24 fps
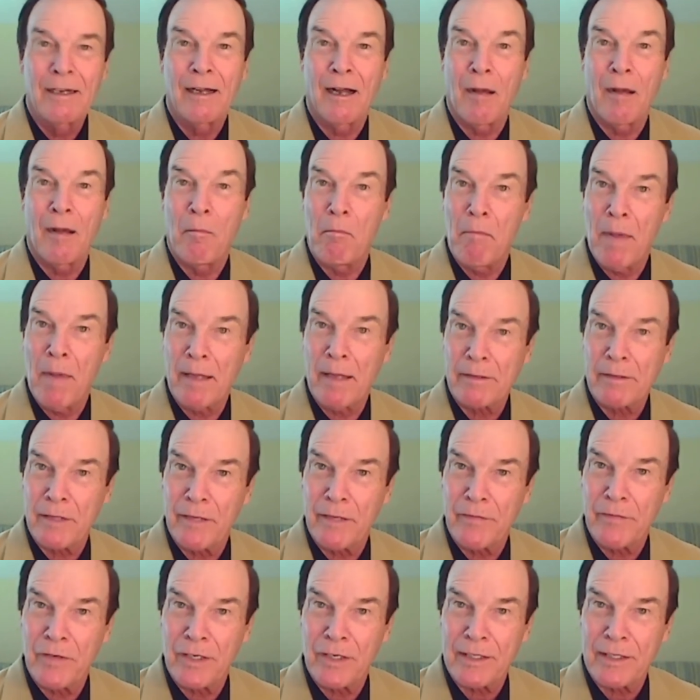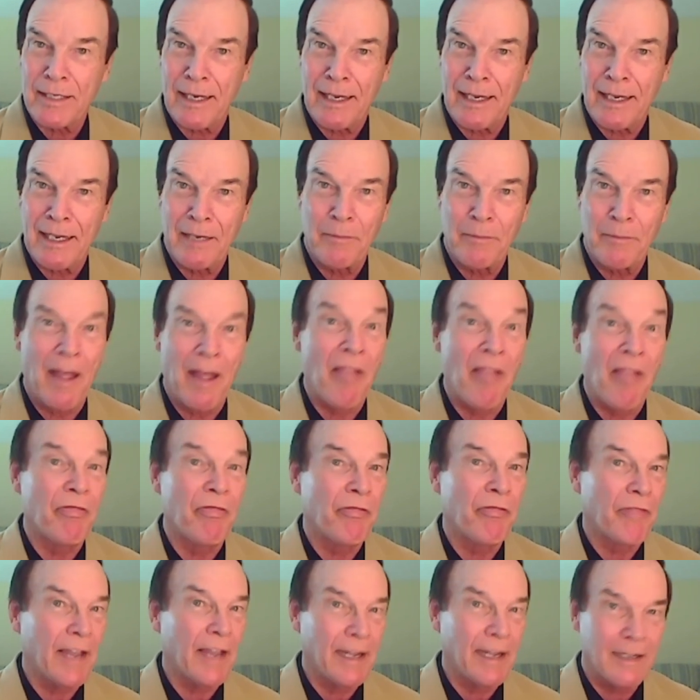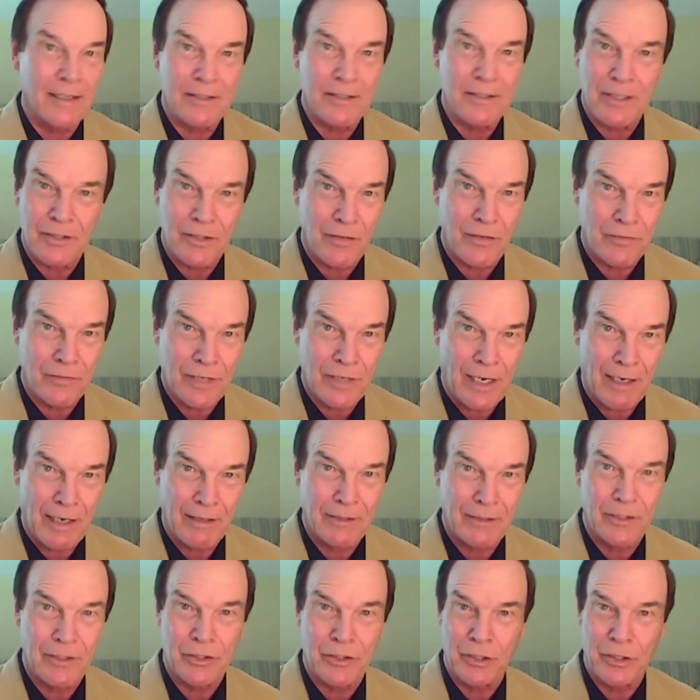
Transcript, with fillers: a month of your time and thousands of dollars.